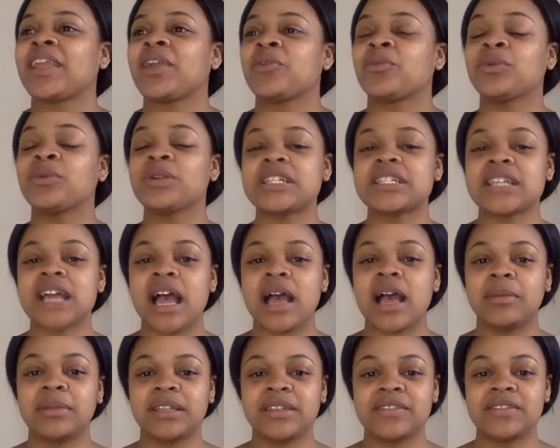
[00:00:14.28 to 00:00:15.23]
Wintertime
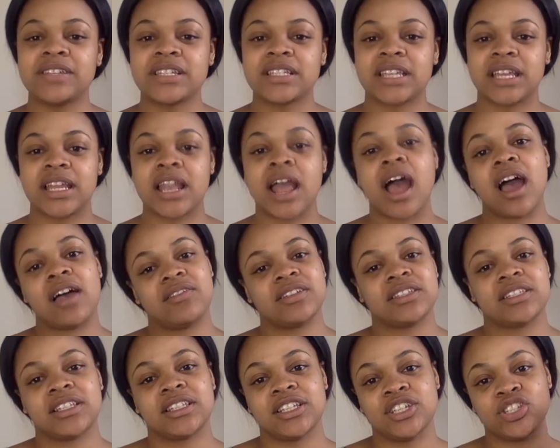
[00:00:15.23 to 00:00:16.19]
leaves your skin
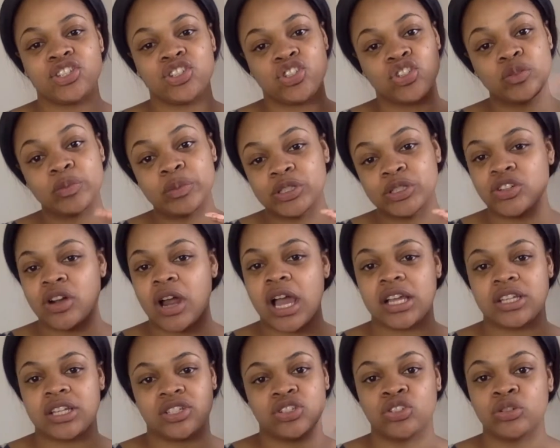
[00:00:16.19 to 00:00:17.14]
obviously super dry,
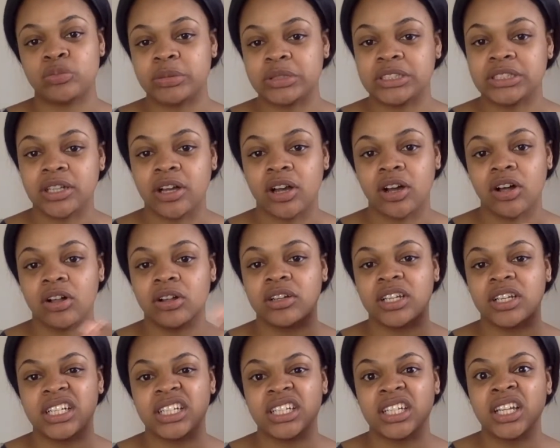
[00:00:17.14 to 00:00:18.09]
super dull,
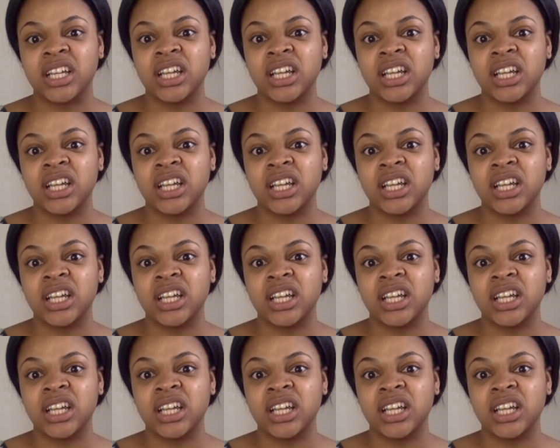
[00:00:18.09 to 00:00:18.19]
and